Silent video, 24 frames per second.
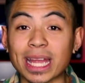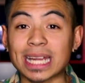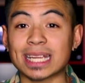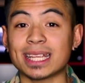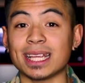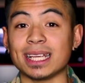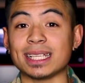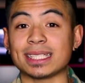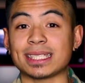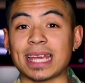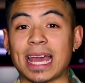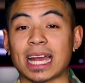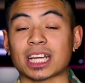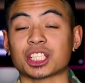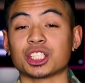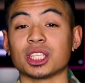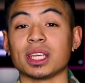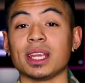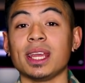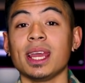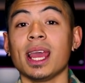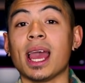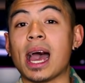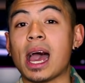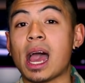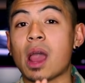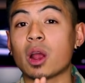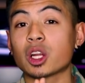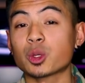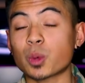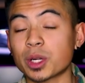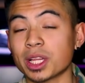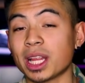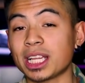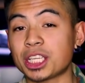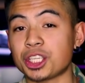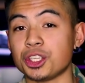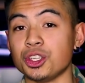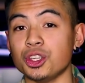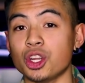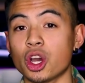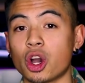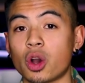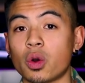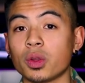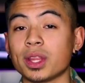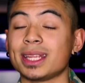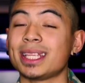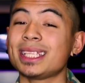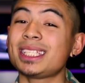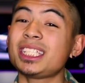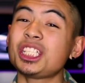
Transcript: we get into this, actually, I just want to let you know that